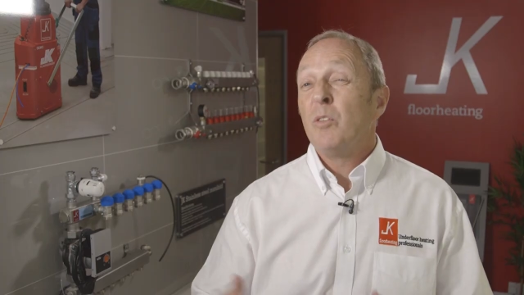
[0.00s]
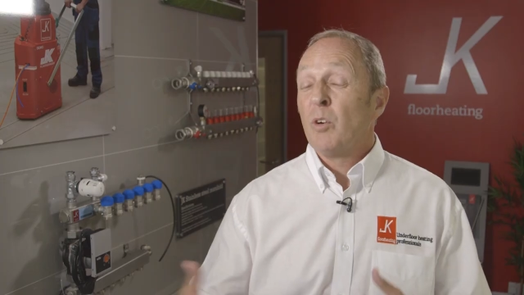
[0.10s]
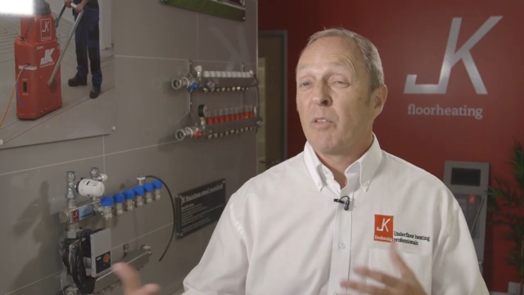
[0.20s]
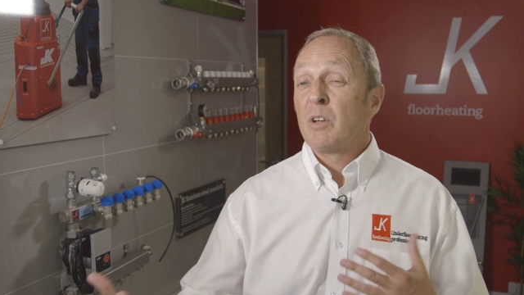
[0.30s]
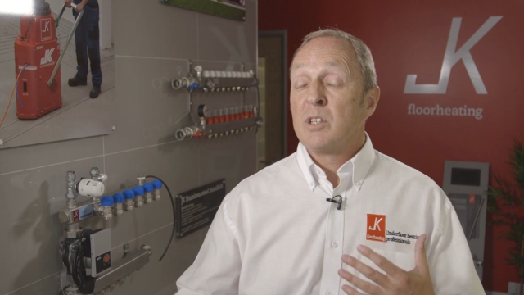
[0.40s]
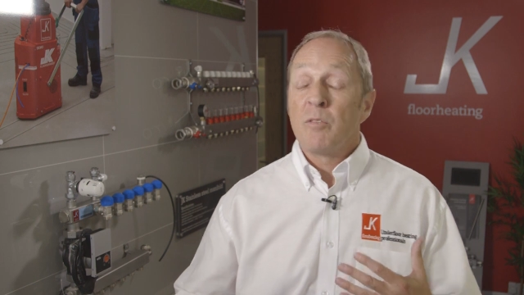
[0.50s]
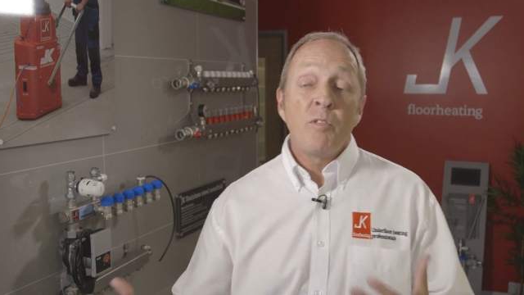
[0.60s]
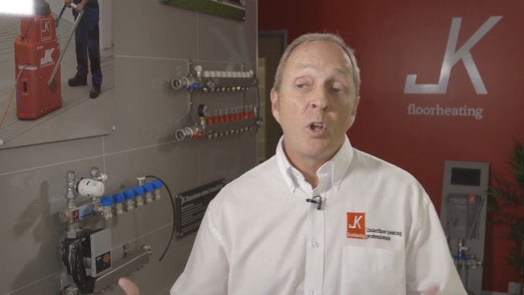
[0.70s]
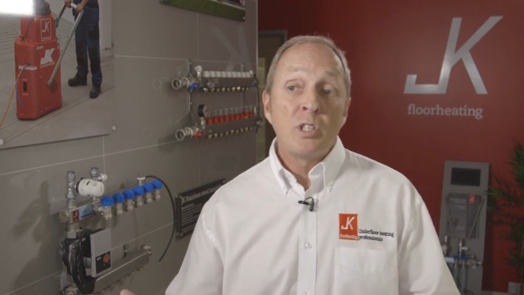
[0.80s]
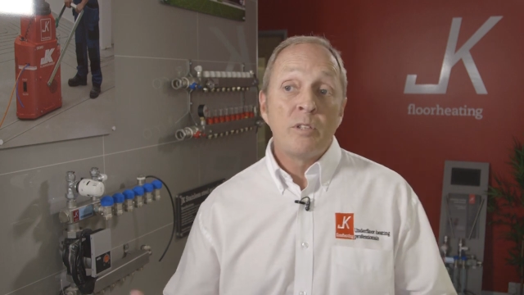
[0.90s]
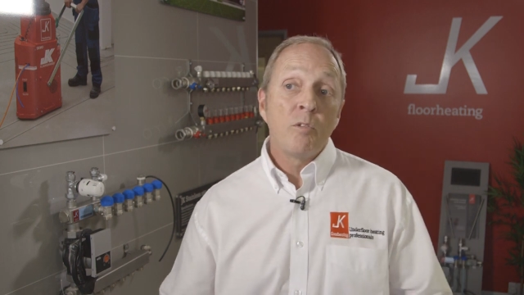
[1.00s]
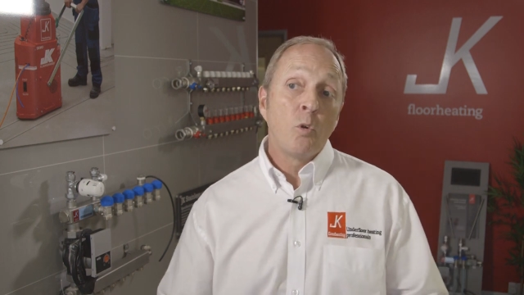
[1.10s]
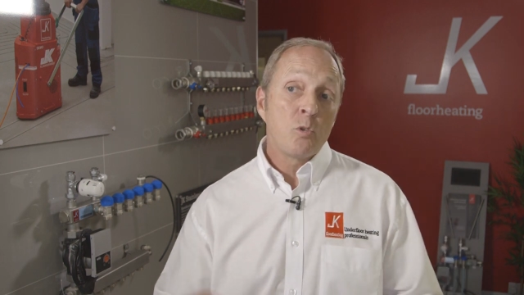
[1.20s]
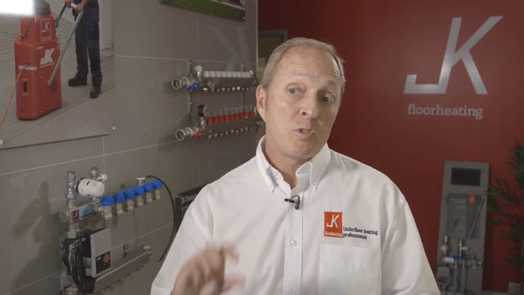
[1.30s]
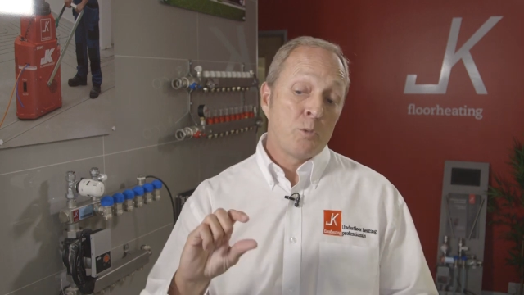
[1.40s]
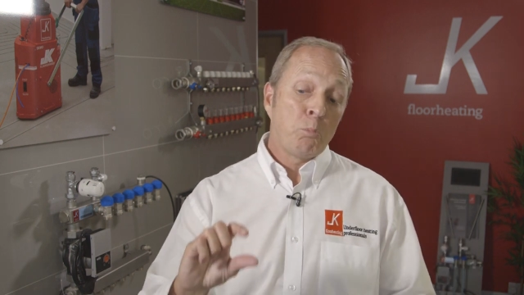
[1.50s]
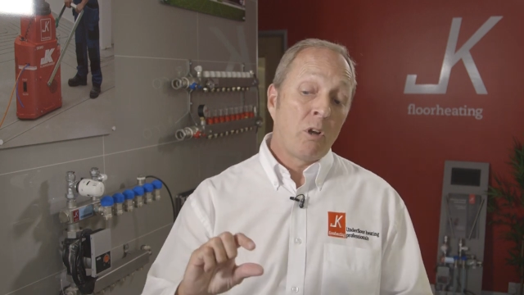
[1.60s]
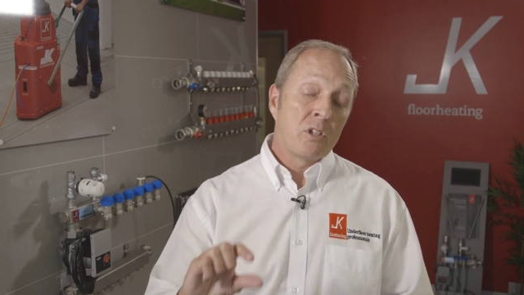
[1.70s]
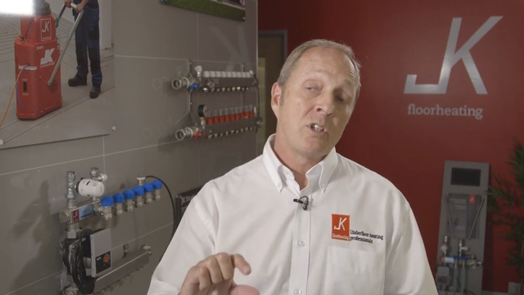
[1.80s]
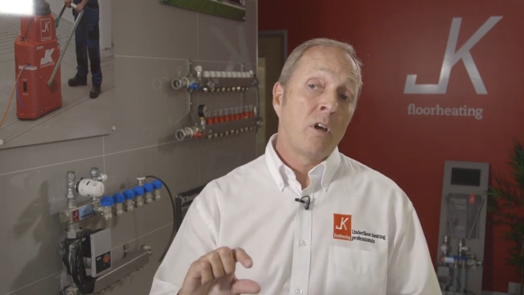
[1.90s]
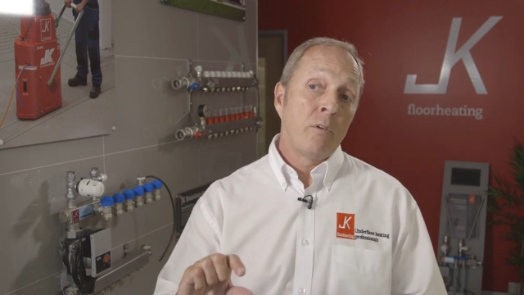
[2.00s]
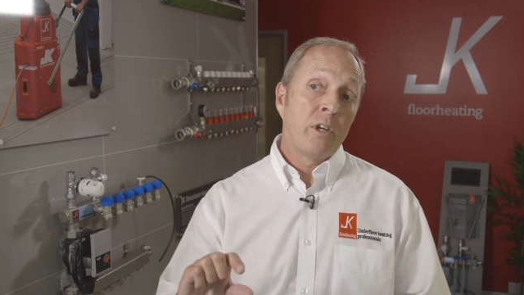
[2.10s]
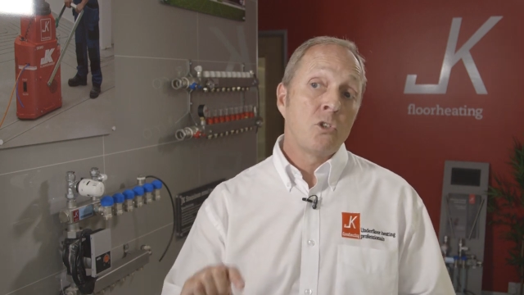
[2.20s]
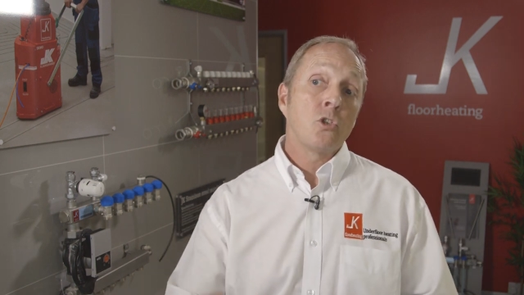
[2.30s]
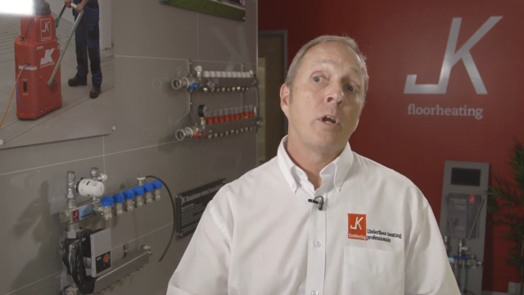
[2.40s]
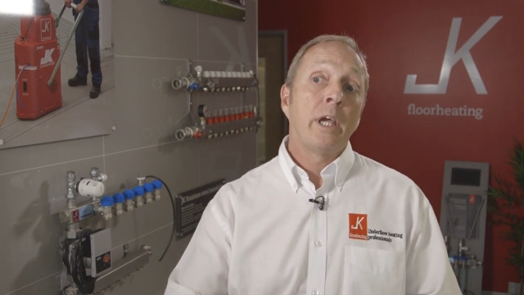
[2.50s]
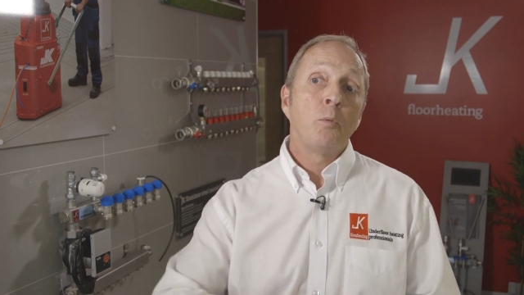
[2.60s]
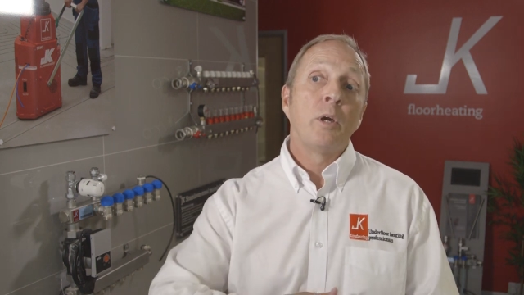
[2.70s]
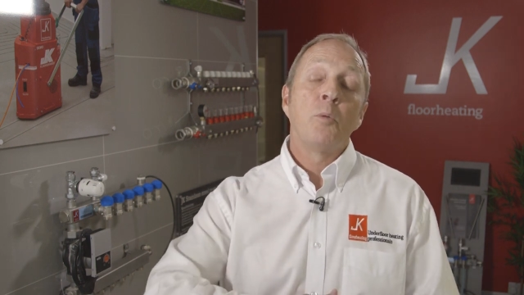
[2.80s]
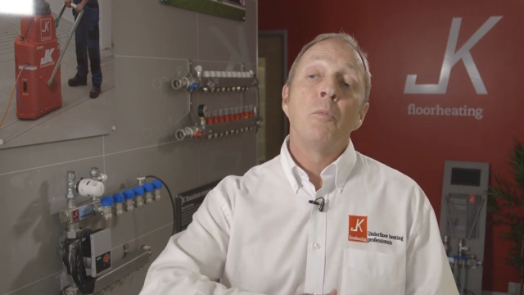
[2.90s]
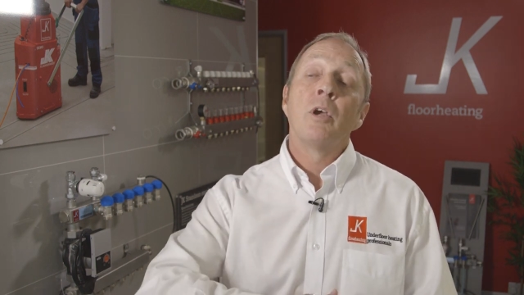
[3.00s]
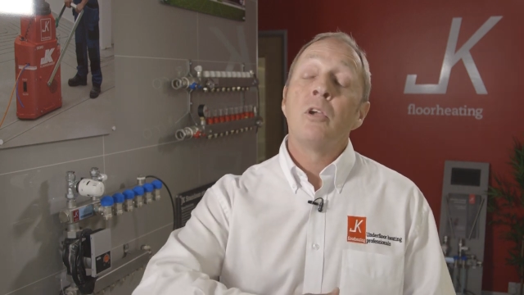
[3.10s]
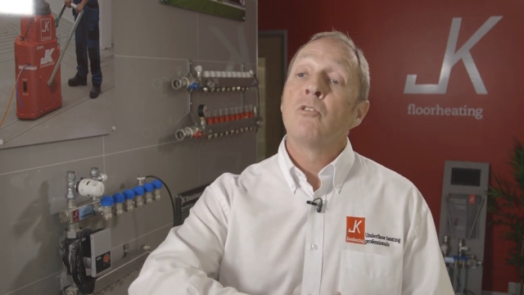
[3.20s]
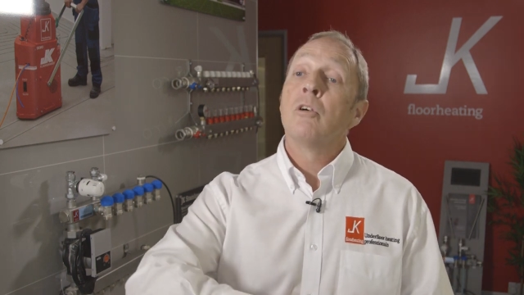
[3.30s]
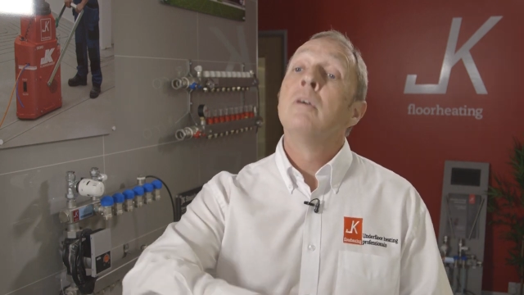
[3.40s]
You've got things like floating floors, which is a polystyrene tray where you might use